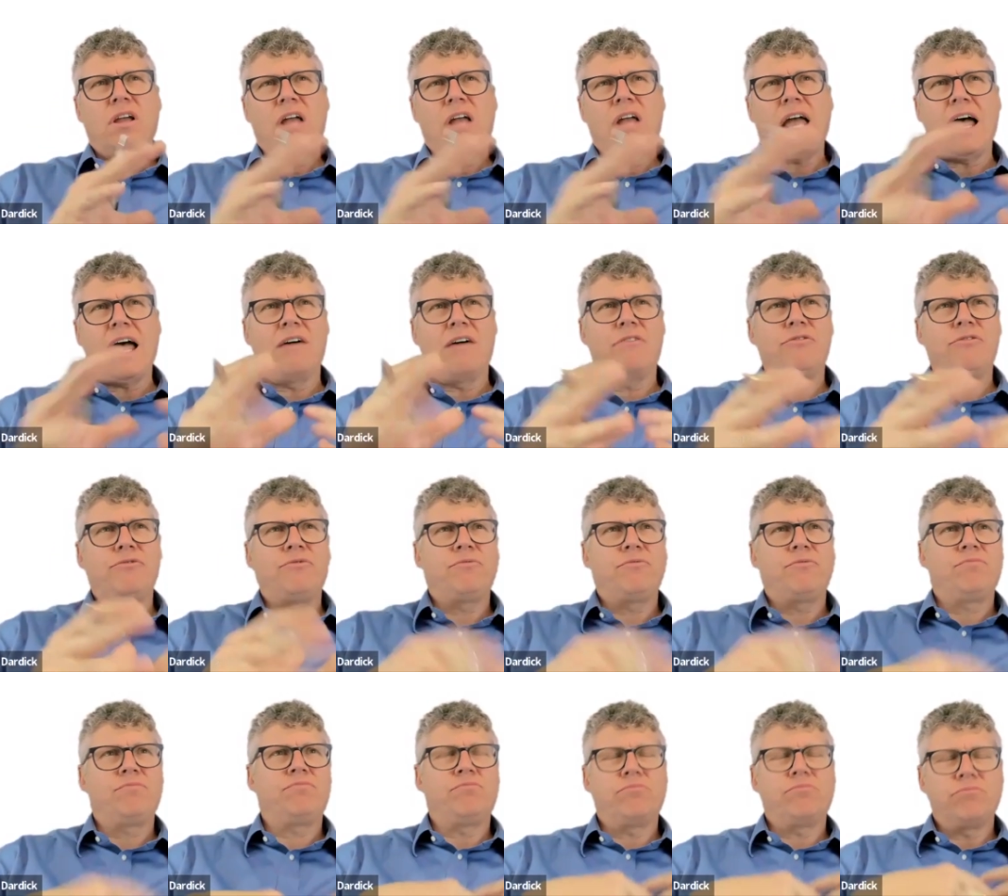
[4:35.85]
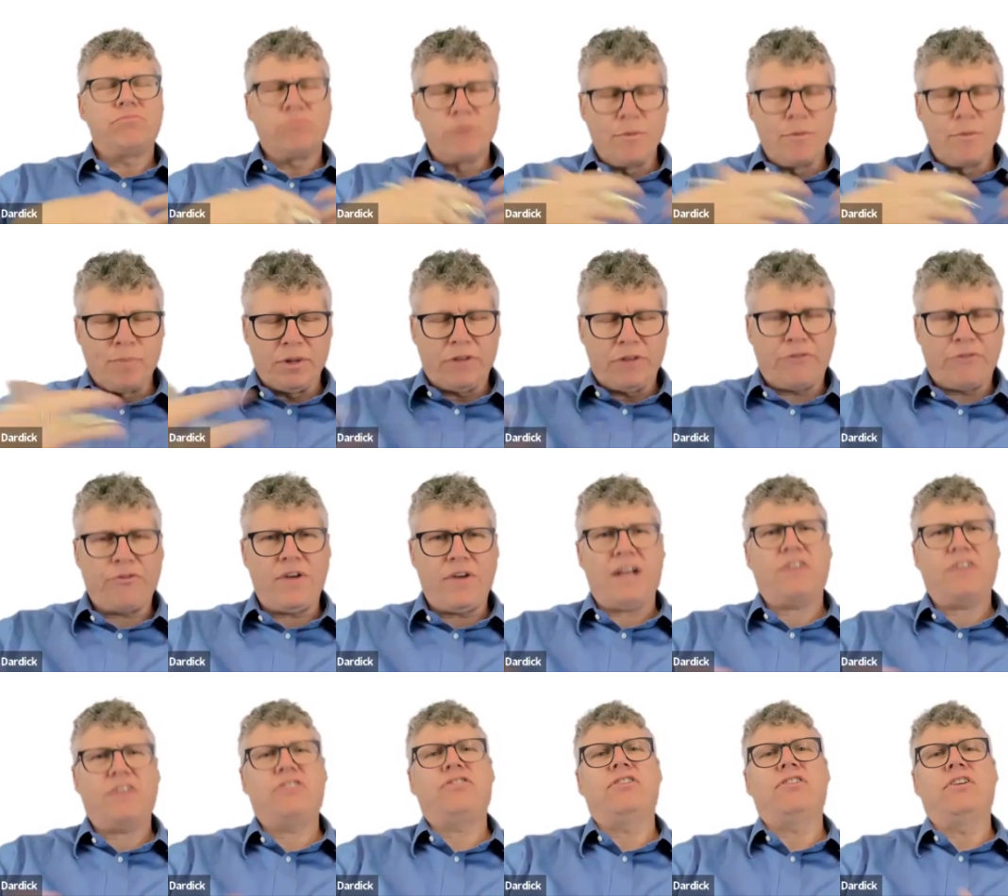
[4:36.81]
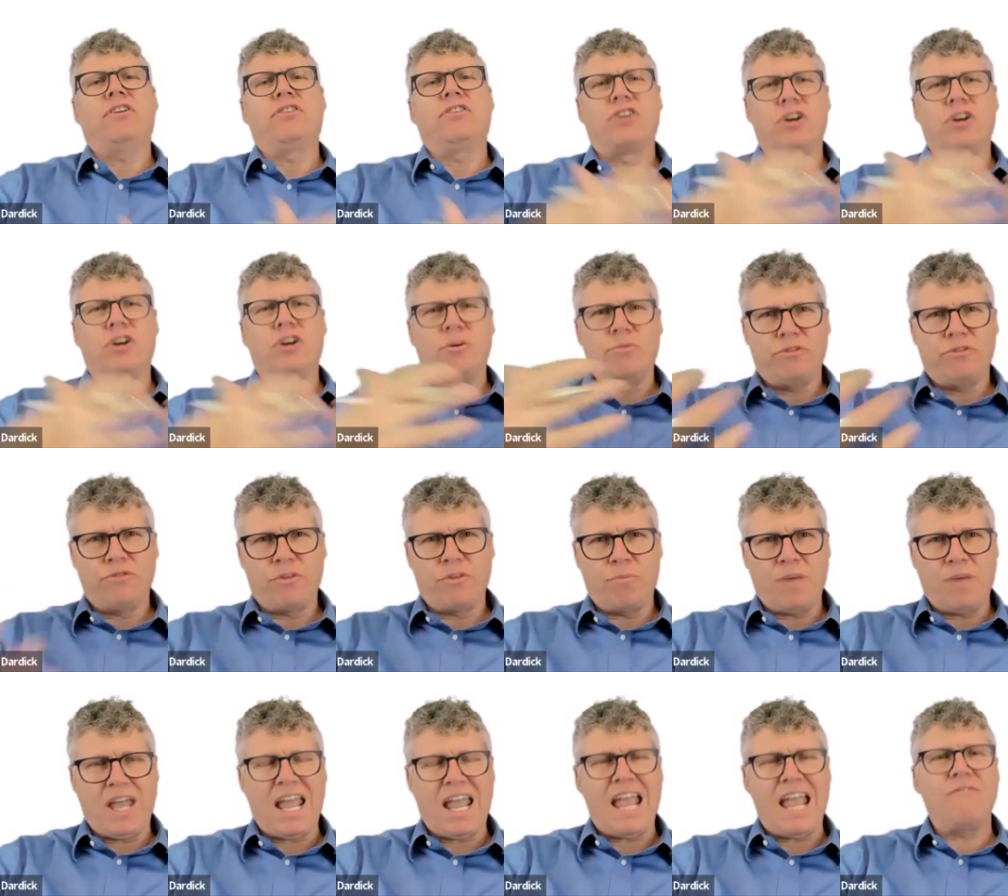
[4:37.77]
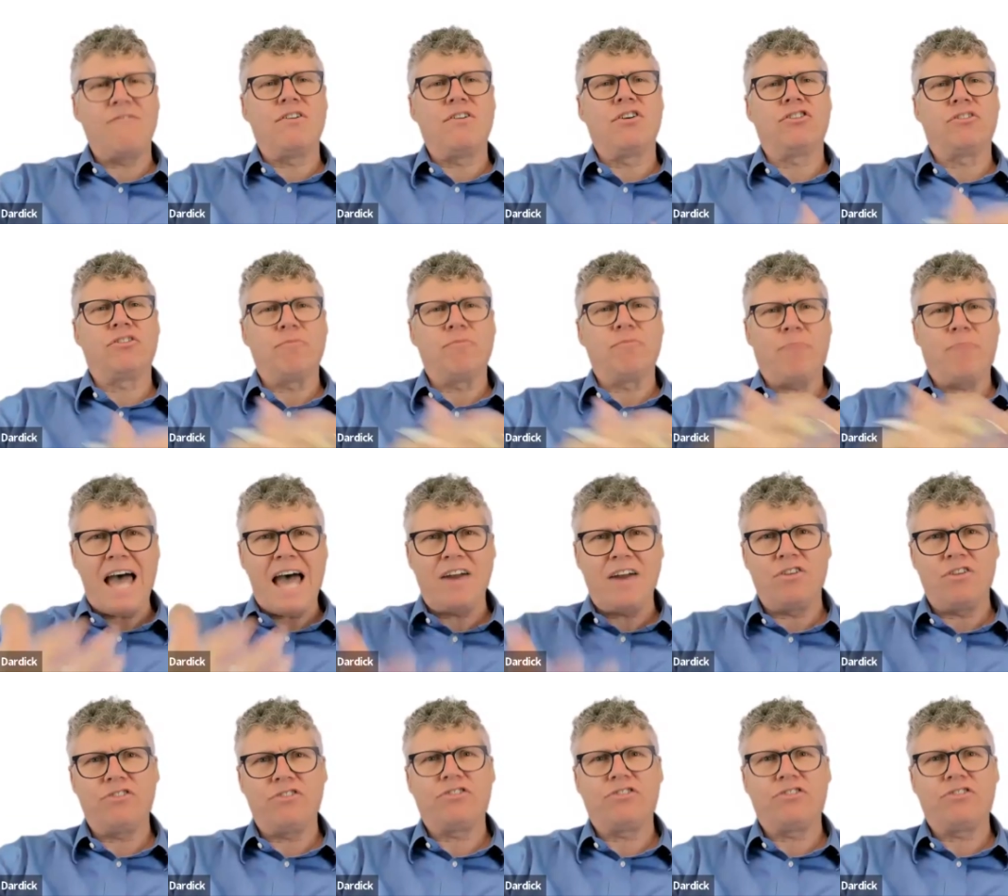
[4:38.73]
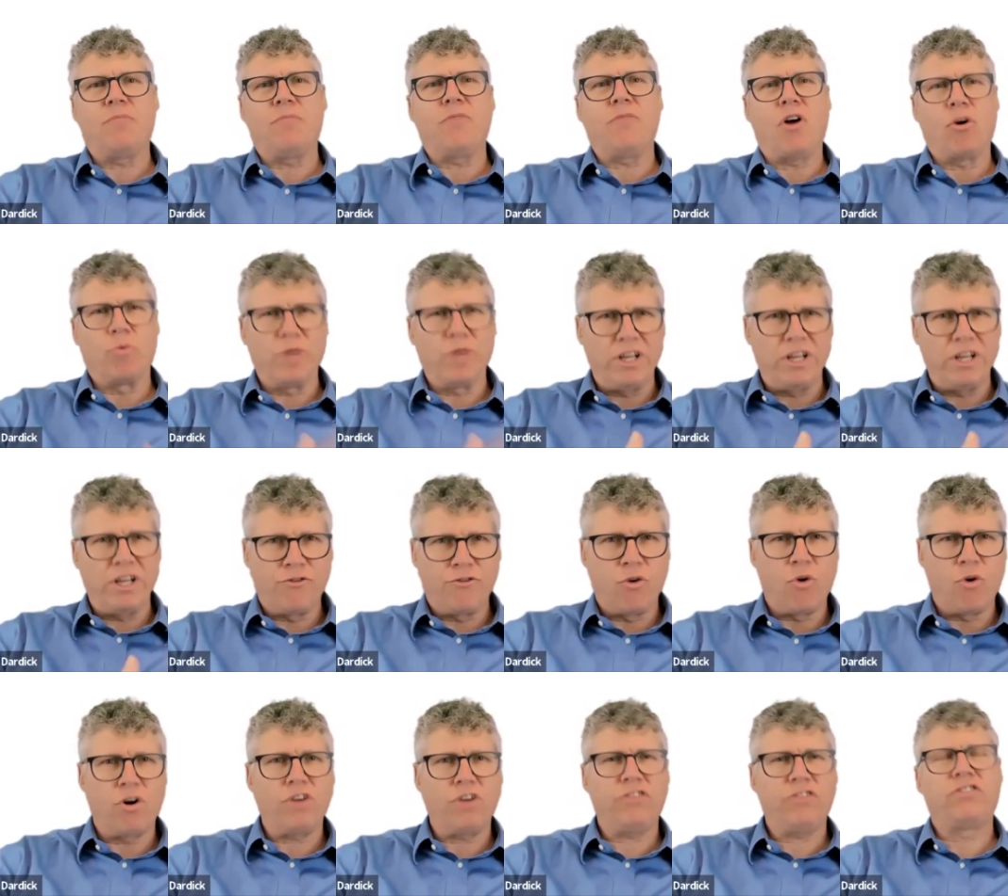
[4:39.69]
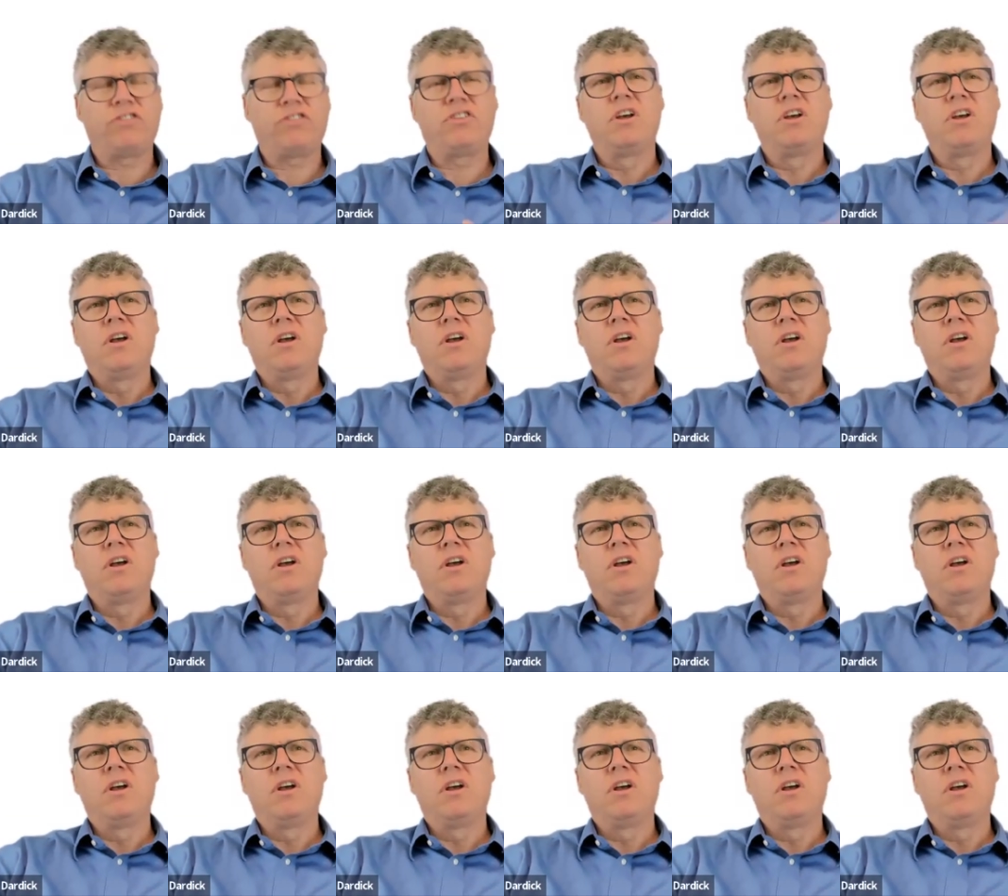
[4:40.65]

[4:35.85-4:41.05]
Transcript: have ripple effects in terms of the behaviors and patterns that are reinforced